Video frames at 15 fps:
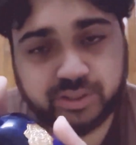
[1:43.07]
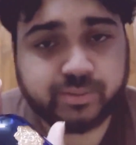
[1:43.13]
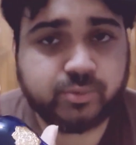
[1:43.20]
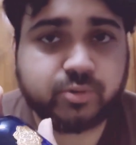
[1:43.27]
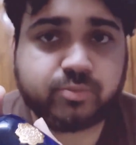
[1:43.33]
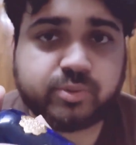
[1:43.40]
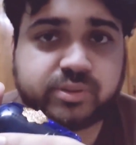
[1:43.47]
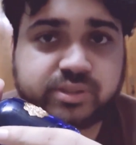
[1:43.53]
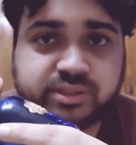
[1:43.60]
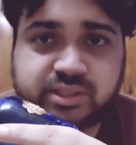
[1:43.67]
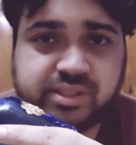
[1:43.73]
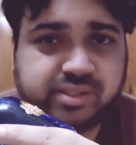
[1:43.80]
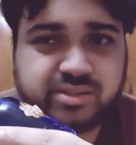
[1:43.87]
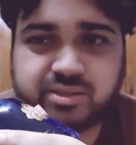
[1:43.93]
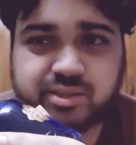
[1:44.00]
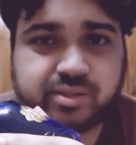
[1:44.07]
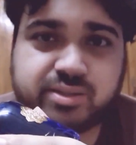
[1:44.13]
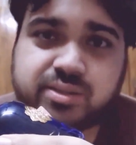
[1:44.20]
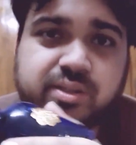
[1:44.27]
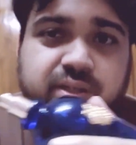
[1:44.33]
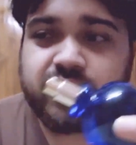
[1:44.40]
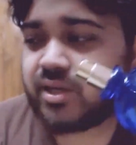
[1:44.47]
time on presentation
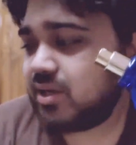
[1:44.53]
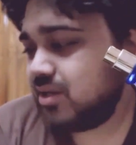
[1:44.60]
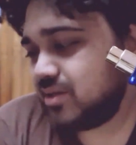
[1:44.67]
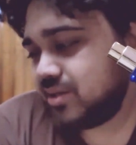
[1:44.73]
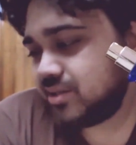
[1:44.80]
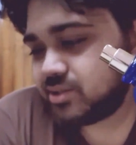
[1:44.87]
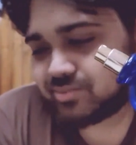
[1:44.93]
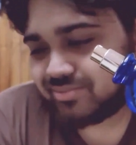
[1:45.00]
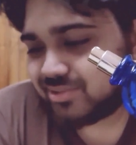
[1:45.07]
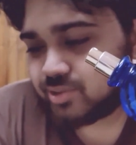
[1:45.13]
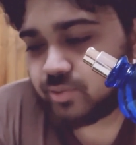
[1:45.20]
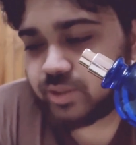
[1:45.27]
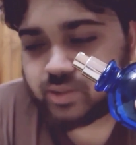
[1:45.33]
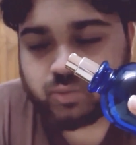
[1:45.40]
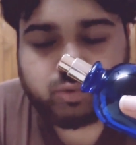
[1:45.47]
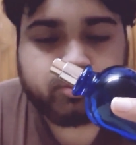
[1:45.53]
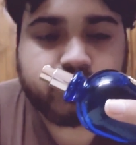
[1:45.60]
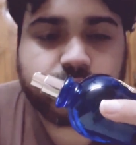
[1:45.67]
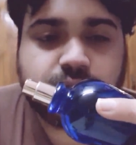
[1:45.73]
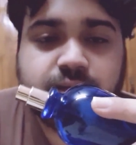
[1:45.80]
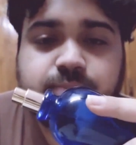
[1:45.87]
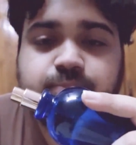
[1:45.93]
because it's quite
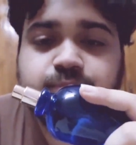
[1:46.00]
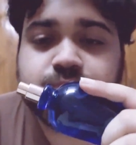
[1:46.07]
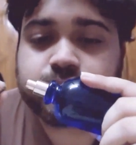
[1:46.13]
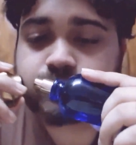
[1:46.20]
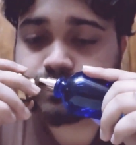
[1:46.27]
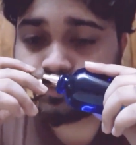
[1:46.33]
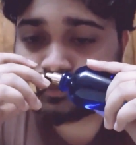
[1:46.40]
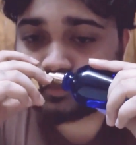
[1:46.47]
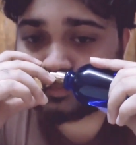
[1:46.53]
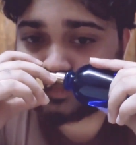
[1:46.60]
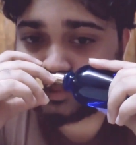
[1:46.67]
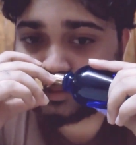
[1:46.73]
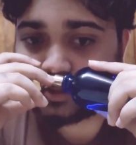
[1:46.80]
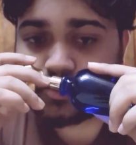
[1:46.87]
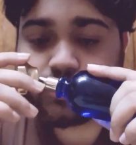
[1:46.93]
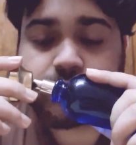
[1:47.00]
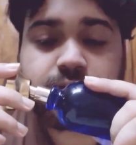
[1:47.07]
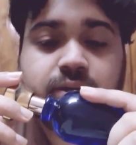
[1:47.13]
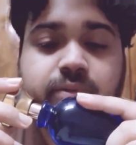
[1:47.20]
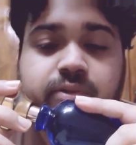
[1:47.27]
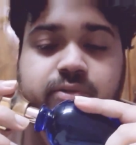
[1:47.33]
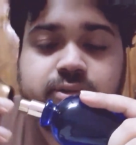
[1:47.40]
normal, right? So now
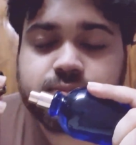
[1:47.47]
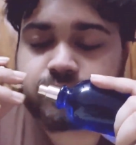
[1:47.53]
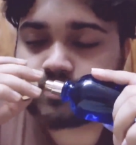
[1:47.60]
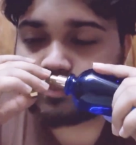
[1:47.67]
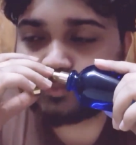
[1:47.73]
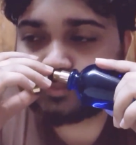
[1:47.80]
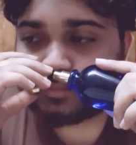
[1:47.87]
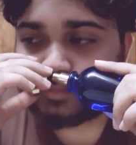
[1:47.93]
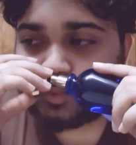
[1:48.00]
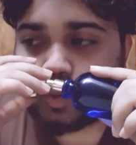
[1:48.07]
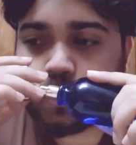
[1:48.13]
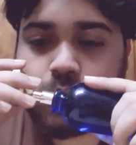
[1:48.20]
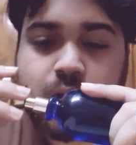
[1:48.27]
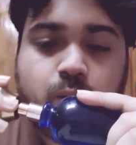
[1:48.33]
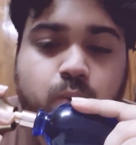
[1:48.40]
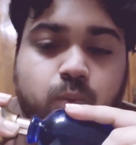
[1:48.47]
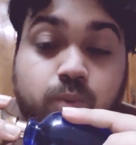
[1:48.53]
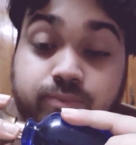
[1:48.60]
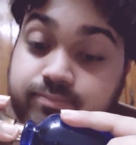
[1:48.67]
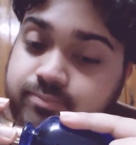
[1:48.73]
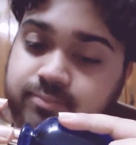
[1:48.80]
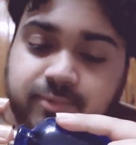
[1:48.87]
coming to the,
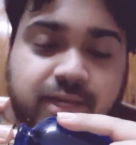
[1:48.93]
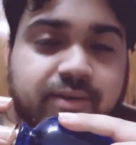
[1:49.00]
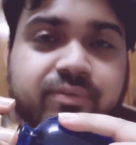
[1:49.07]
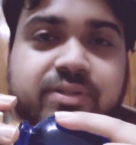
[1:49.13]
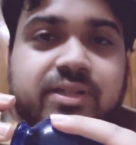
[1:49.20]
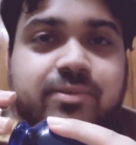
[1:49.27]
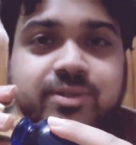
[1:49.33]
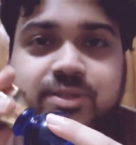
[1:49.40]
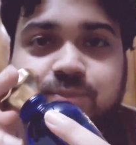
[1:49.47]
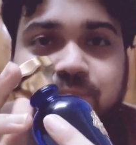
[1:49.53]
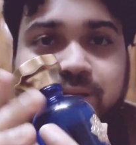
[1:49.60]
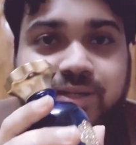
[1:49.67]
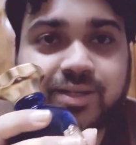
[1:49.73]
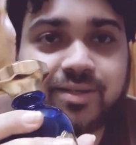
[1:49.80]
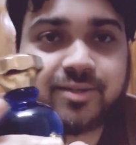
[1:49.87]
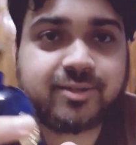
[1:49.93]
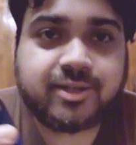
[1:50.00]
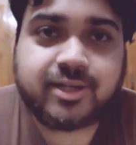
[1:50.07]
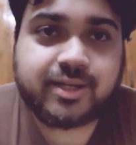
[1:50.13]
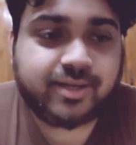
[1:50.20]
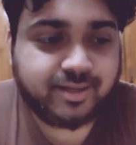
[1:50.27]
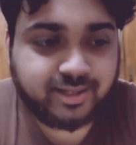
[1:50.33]
every time I smell it,
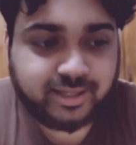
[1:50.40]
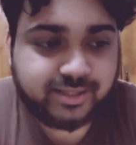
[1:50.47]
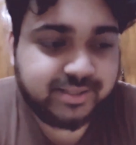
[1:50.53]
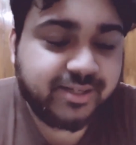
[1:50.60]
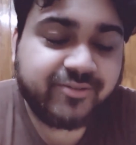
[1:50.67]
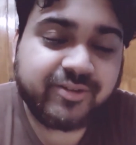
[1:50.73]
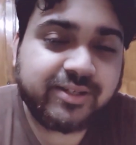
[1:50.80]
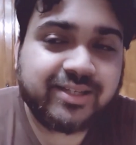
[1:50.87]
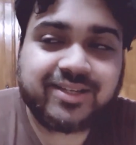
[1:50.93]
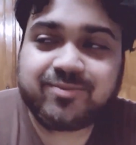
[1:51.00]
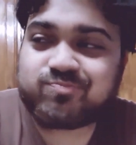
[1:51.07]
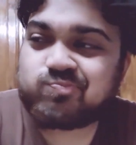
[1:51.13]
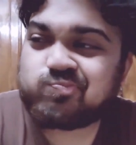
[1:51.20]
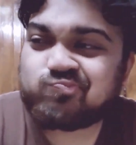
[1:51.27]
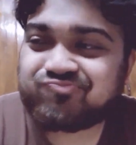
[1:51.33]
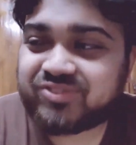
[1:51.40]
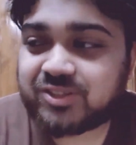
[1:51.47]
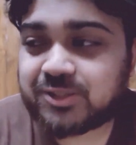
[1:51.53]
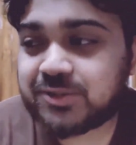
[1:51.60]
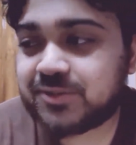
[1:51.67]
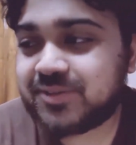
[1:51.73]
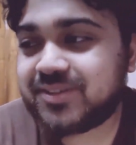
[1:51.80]
I definitely,
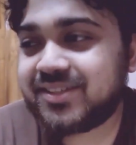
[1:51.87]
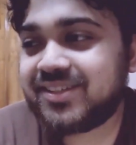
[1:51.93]
you know,